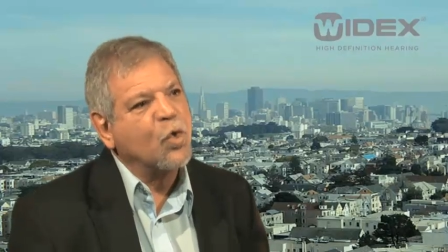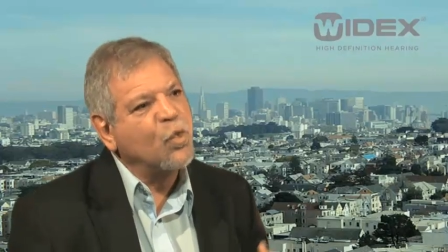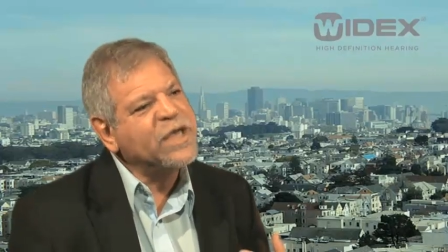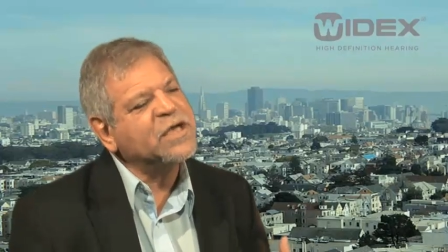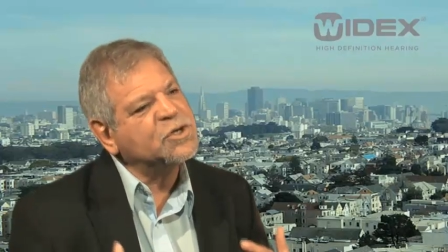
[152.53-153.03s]

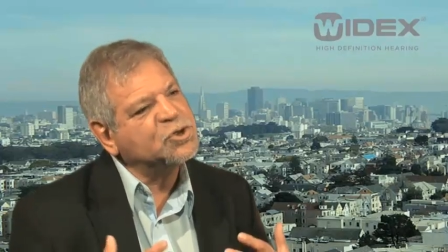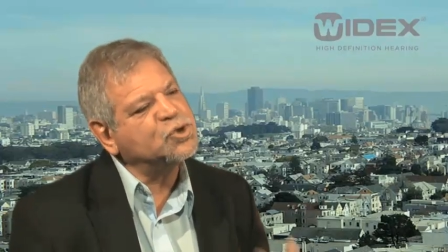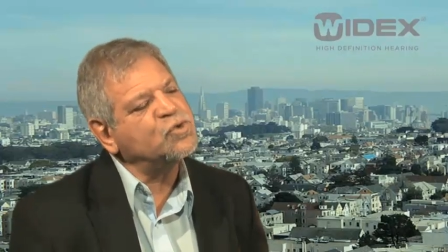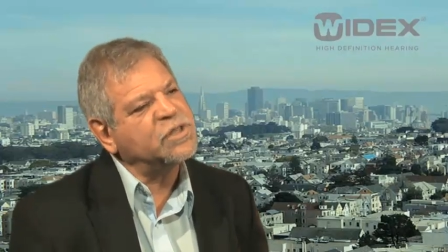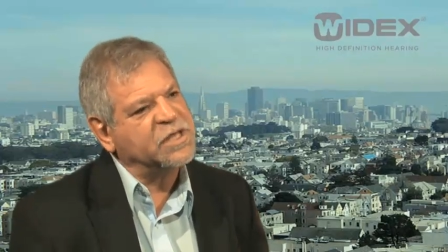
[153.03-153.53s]
we can
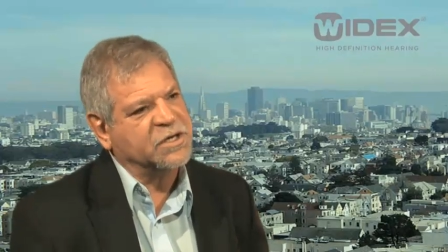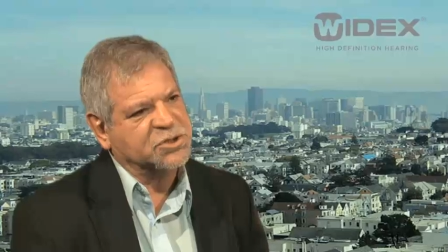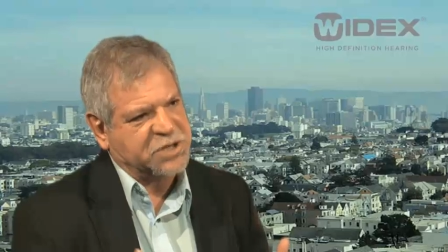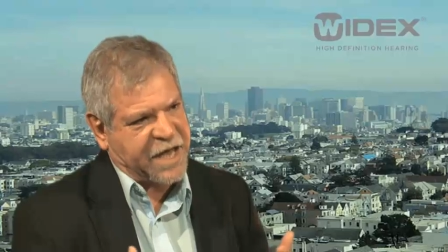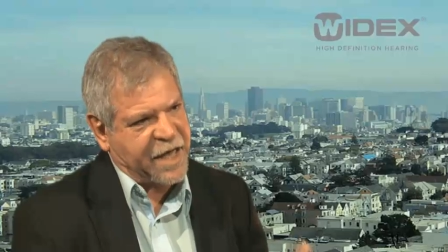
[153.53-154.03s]
do
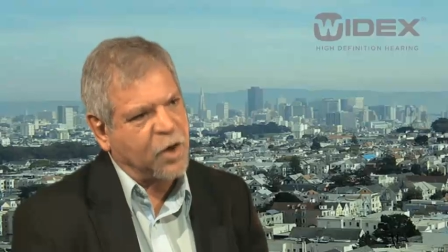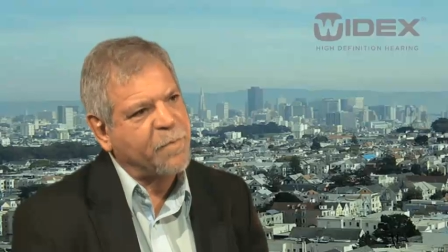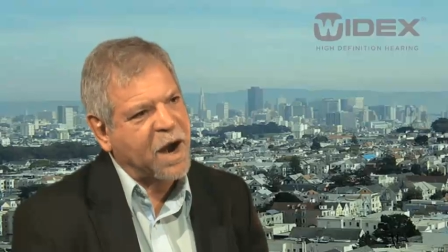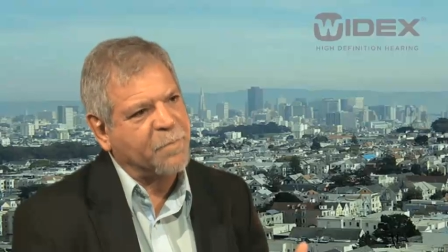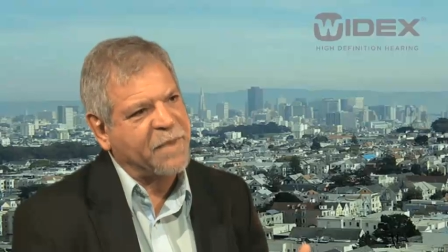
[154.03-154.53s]
things to
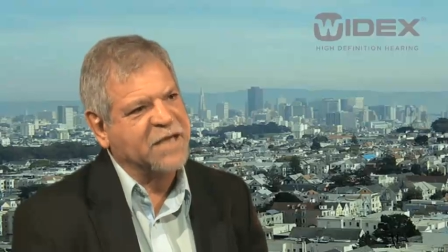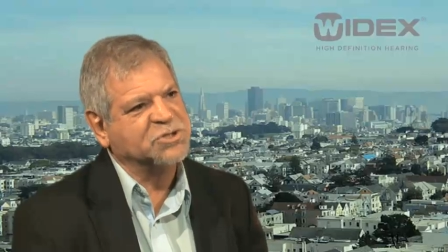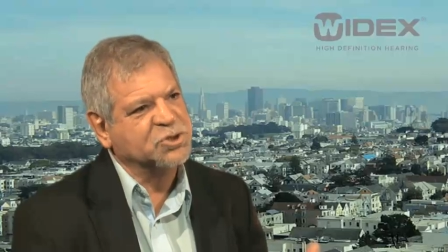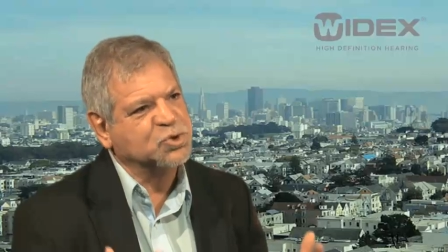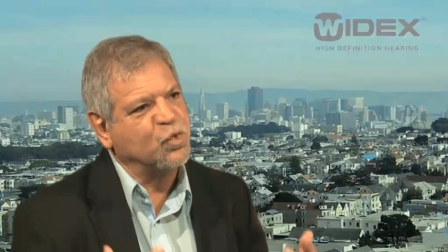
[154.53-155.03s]
help our
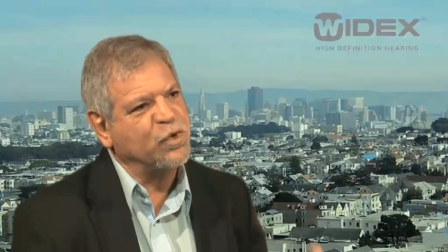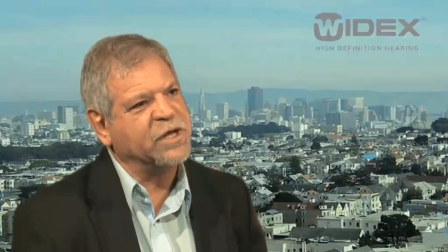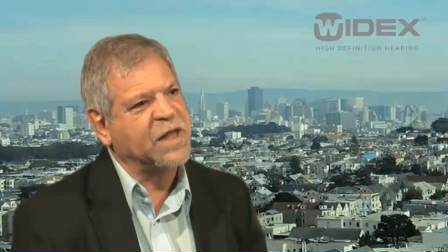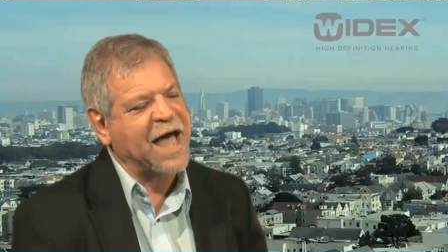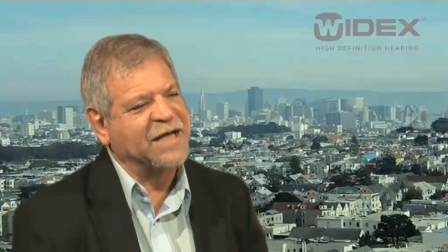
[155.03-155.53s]
patients
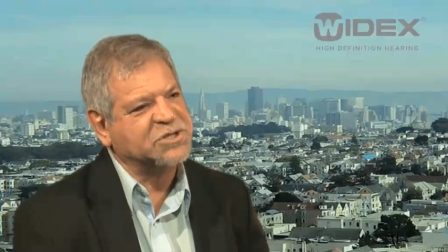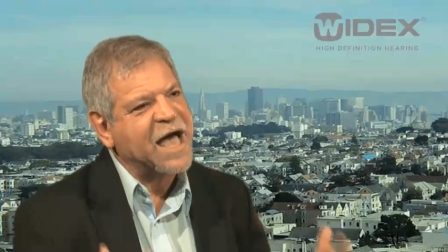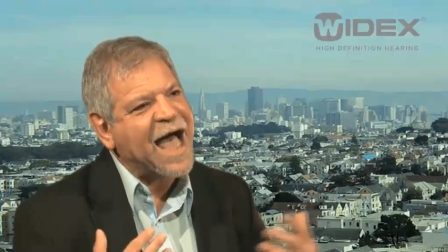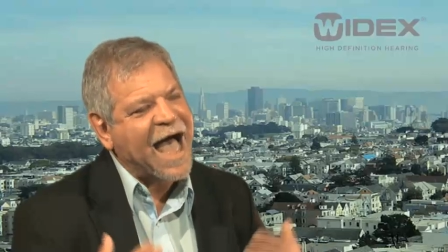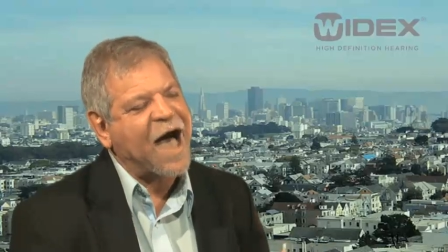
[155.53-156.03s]
realize
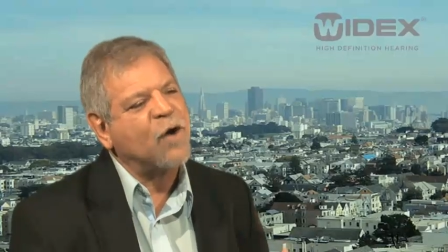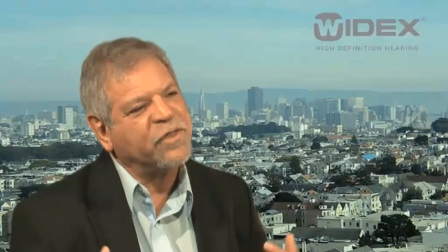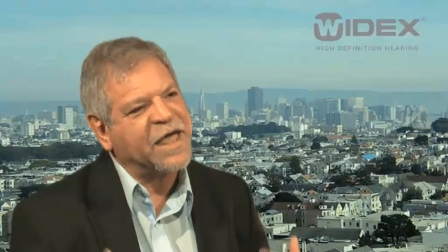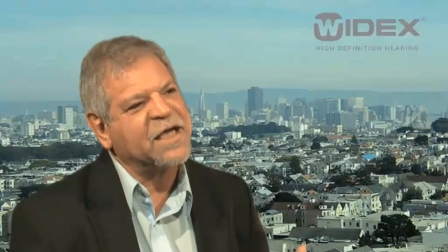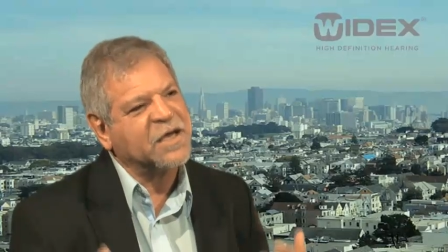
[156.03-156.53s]
how
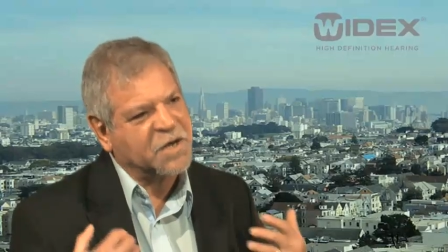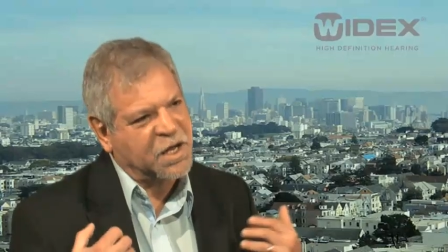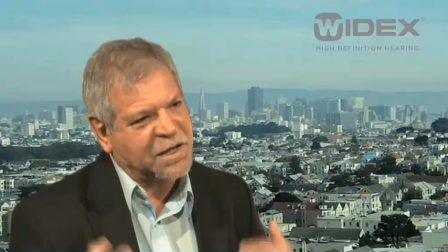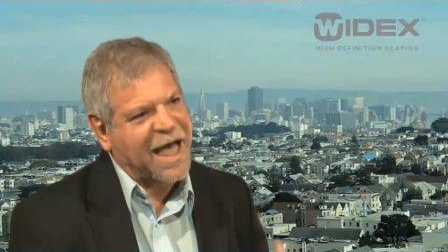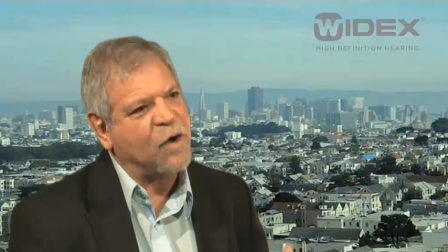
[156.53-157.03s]
they can
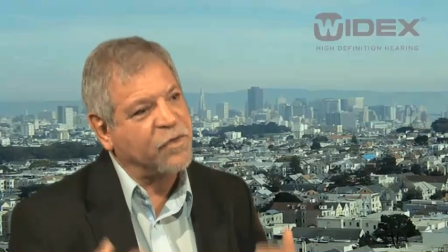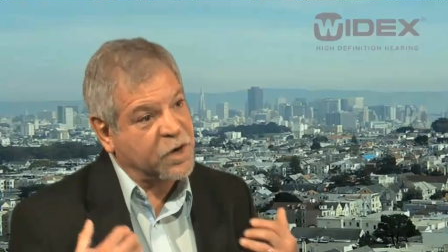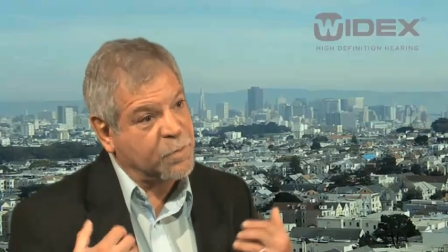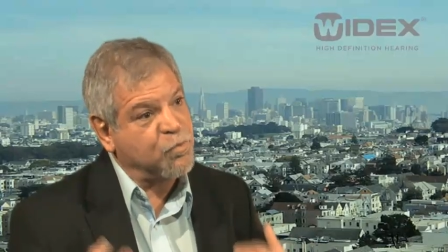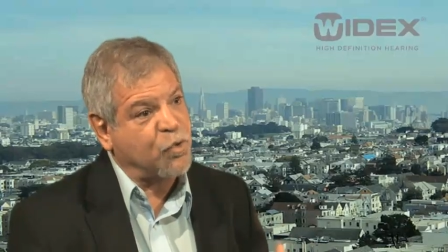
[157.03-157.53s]
allow
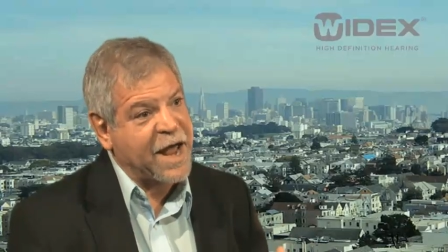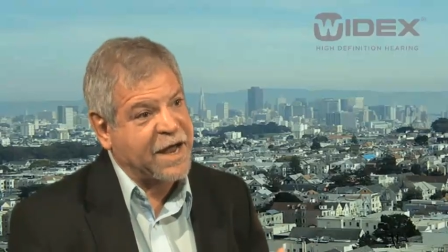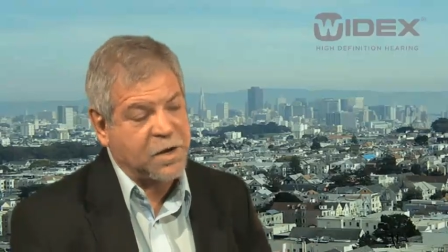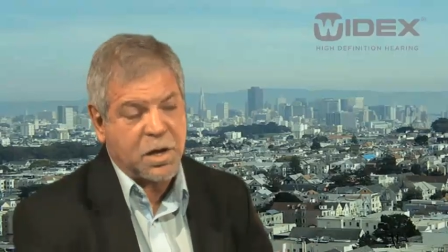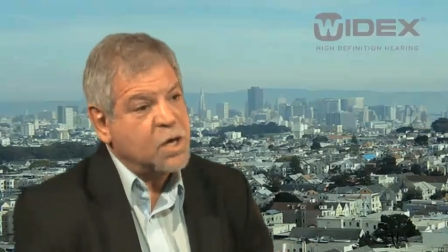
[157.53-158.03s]
their
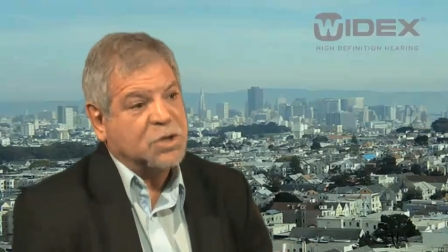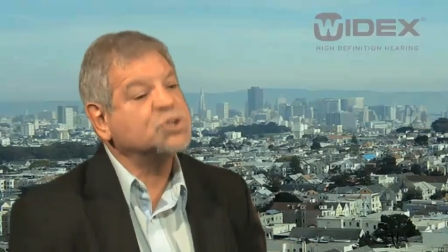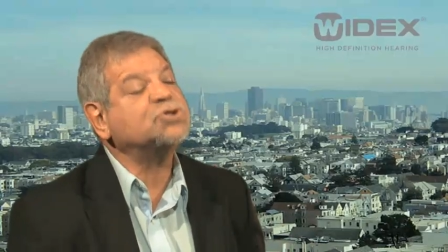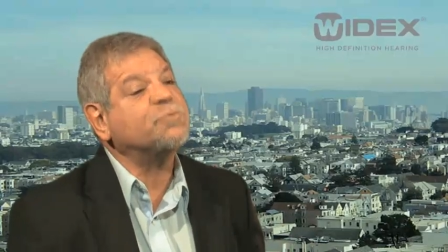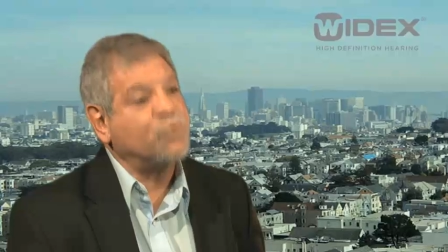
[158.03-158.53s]
brain
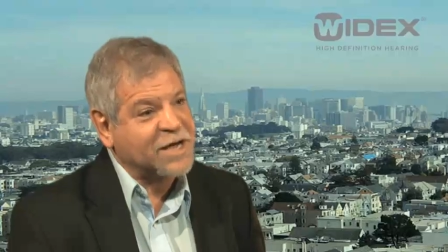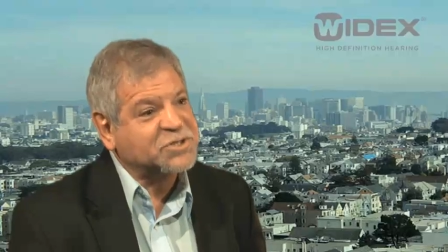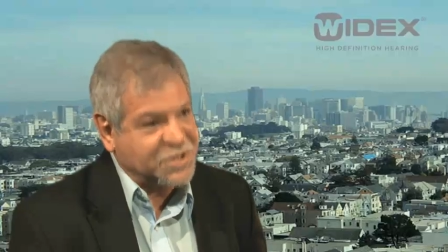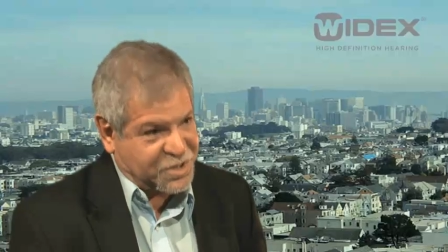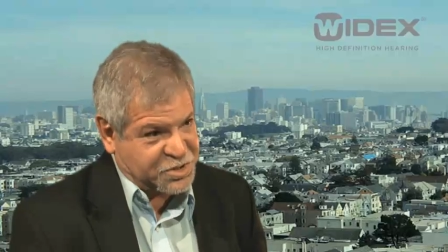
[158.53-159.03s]
to
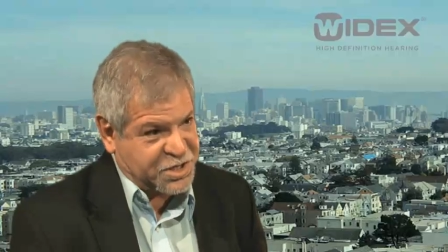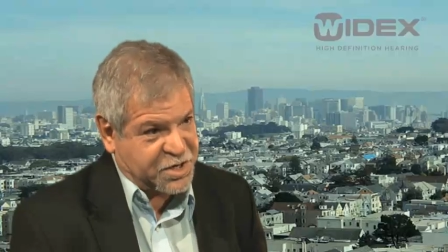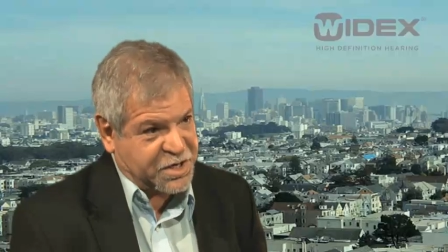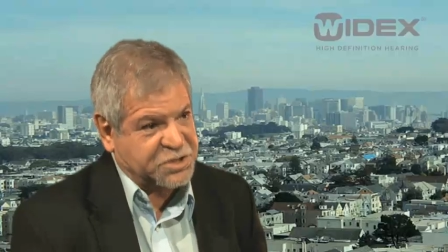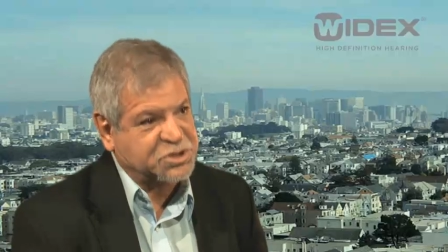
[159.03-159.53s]
suppress their
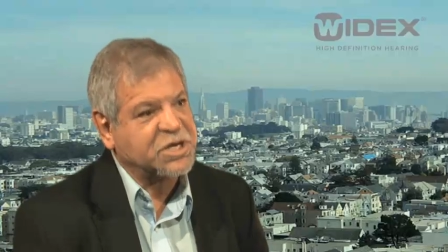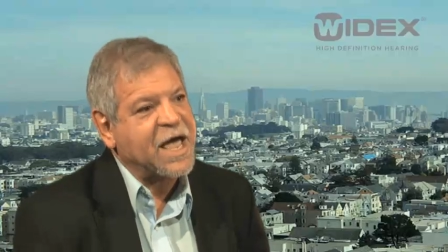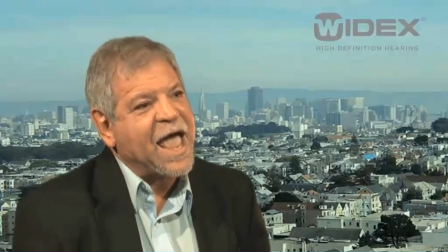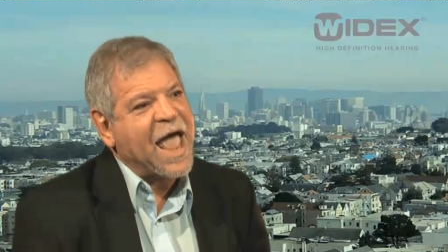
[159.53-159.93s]
tinnitus.